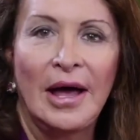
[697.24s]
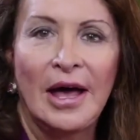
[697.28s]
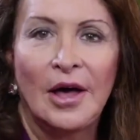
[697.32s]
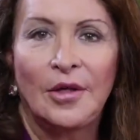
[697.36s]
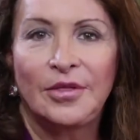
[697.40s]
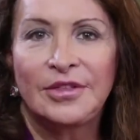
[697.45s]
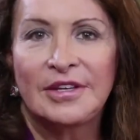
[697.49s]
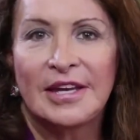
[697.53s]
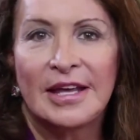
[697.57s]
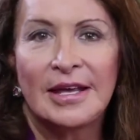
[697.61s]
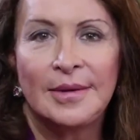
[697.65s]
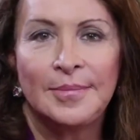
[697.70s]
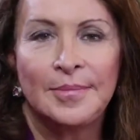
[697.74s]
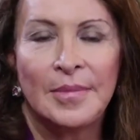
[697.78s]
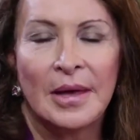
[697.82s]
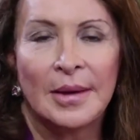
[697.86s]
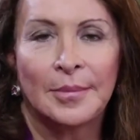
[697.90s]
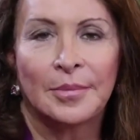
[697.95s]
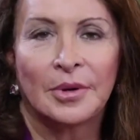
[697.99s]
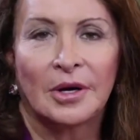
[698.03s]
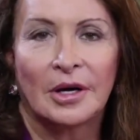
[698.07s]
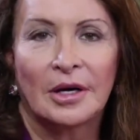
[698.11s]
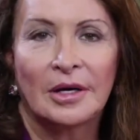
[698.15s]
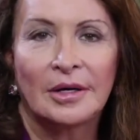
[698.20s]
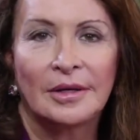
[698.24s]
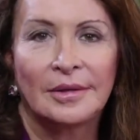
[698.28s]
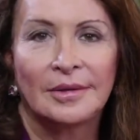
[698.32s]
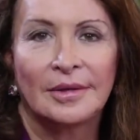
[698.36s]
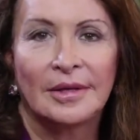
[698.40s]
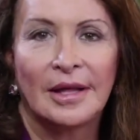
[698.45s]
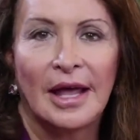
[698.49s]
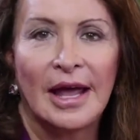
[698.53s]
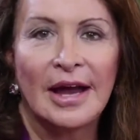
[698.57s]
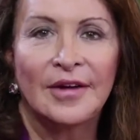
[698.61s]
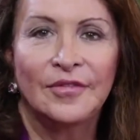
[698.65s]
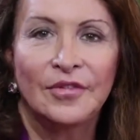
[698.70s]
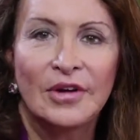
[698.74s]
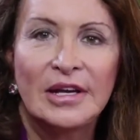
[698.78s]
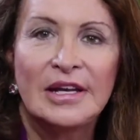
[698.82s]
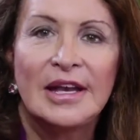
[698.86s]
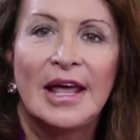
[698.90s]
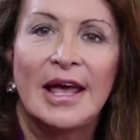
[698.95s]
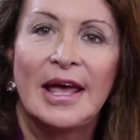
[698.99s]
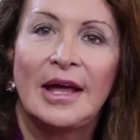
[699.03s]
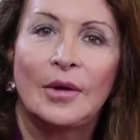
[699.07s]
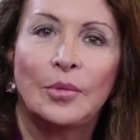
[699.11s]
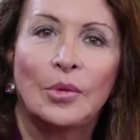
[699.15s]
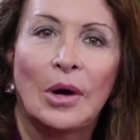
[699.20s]
Health Team member, every
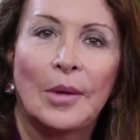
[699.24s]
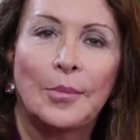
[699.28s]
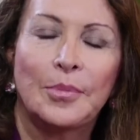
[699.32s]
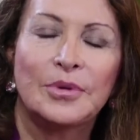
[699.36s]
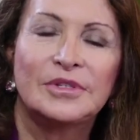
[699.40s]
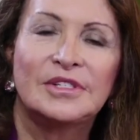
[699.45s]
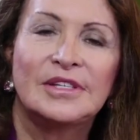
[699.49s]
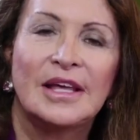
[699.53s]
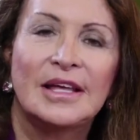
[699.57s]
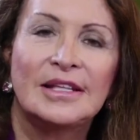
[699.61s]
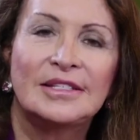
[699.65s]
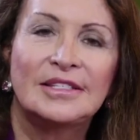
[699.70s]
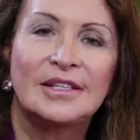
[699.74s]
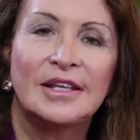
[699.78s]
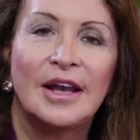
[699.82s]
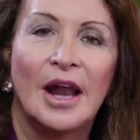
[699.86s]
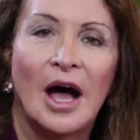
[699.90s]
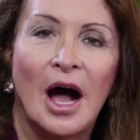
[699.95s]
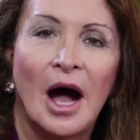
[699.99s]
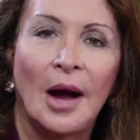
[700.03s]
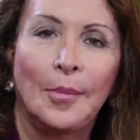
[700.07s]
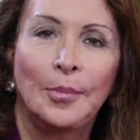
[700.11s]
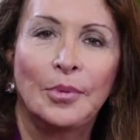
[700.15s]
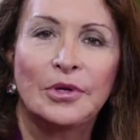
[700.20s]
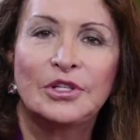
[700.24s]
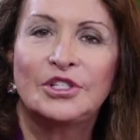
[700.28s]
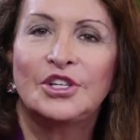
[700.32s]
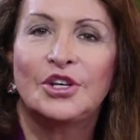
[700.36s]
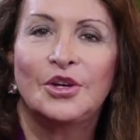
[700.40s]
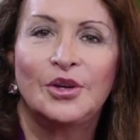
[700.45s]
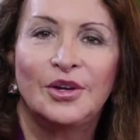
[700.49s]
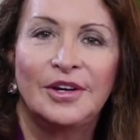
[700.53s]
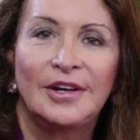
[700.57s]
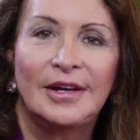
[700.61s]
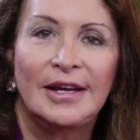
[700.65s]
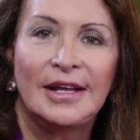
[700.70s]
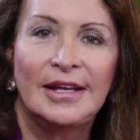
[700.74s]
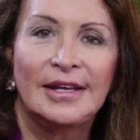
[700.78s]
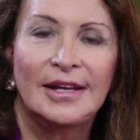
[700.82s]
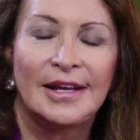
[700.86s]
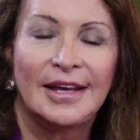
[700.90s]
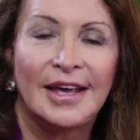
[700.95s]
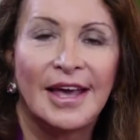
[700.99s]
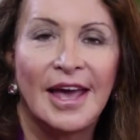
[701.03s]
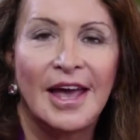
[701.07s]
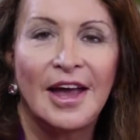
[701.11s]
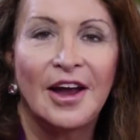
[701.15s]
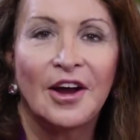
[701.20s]
day represents an opportunity to
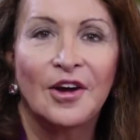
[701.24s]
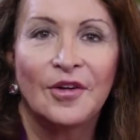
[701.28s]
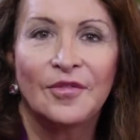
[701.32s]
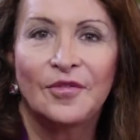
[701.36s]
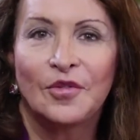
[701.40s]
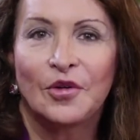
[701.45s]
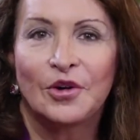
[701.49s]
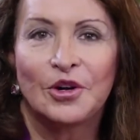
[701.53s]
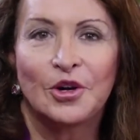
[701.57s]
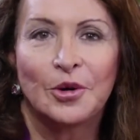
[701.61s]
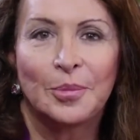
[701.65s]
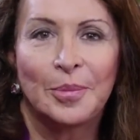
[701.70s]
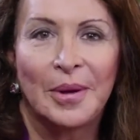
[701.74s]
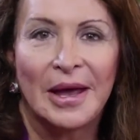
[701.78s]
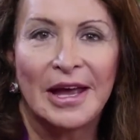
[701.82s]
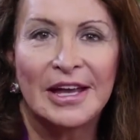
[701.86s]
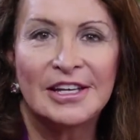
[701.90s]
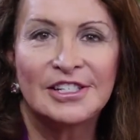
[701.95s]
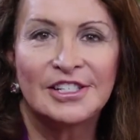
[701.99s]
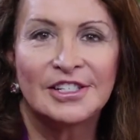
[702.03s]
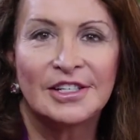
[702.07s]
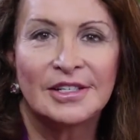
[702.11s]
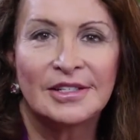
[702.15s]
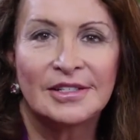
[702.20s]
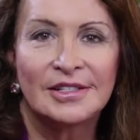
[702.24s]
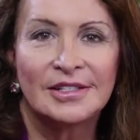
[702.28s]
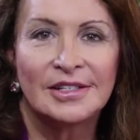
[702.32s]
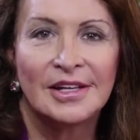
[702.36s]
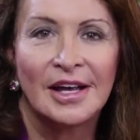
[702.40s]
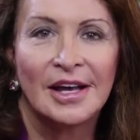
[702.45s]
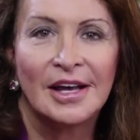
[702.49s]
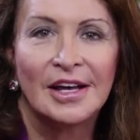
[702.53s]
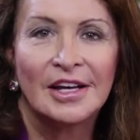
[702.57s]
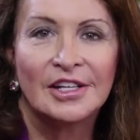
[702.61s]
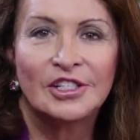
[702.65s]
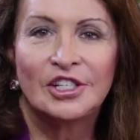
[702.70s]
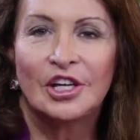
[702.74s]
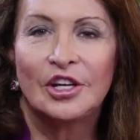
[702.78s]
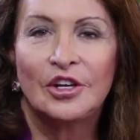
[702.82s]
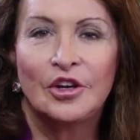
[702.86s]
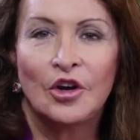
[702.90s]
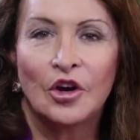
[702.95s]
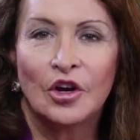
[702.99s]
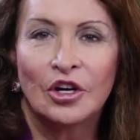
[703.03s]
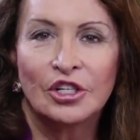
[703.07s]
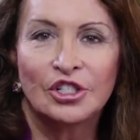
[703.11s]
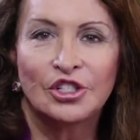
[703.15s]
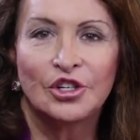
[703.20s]
care for your patients, to
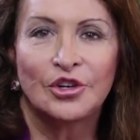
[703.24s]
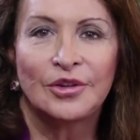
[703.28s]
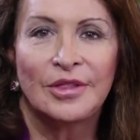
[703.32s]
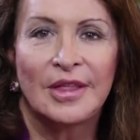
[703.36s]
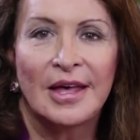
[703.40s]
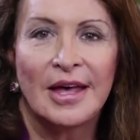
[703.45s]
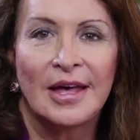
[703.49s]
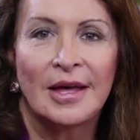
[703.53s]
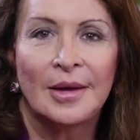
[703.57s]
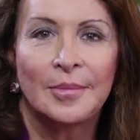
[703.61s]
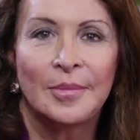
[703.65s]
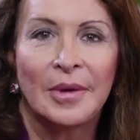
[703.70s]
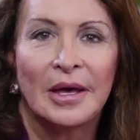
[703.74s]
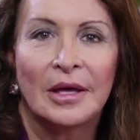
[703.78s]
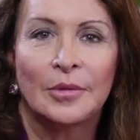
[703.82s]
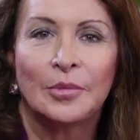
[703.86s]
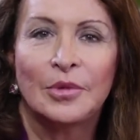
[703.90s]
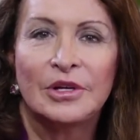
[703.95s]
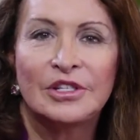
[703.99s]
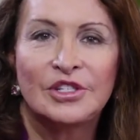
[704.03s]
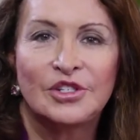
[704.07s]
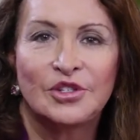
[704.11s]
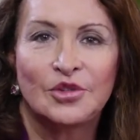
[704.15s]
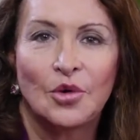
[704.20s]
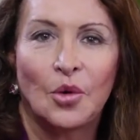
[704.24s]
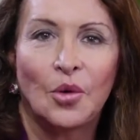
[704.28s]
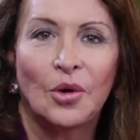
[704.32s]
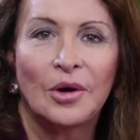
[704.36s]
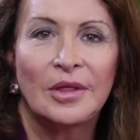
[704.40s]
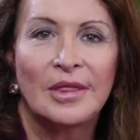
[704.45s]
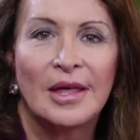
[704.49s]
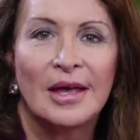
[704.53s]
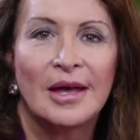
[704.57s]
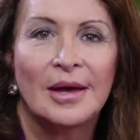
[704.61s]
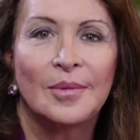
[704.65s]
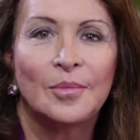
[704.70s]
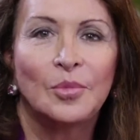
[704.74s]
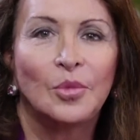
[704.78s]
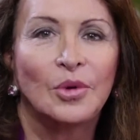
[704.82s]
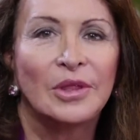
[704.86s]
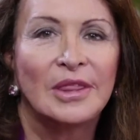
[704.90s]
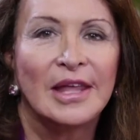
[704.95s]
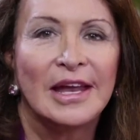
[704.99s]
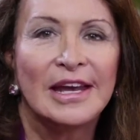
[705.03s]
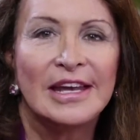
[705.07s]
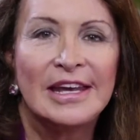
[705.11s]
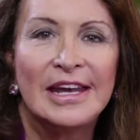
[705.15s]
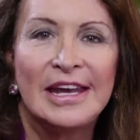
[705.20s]
nurture them and restore them
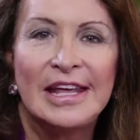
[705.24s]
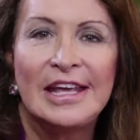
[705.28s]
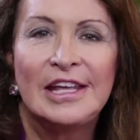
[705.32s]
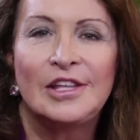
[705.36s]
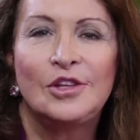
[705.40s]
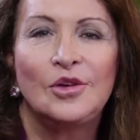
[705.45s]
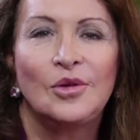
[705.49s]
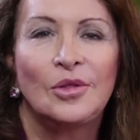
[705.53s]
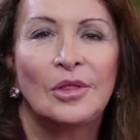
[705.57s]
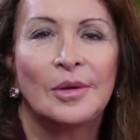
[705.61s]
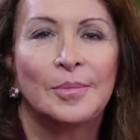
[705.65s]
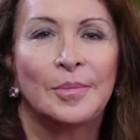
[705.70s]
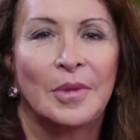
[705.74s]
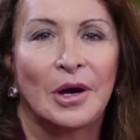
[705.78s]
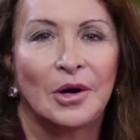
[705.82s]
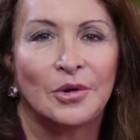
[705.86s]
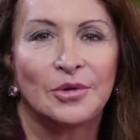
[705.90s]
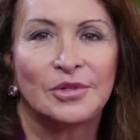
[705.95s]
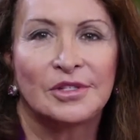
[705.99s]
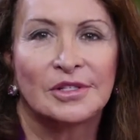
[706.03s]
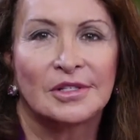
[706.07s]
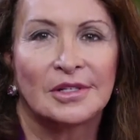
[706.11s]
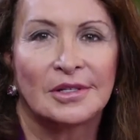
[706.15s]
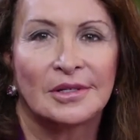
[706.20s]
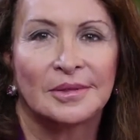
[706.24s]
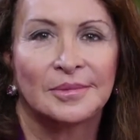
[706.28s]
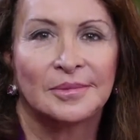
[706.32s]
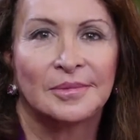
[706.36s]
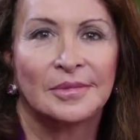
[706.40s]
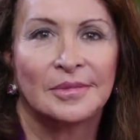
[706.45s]
when they need you the most.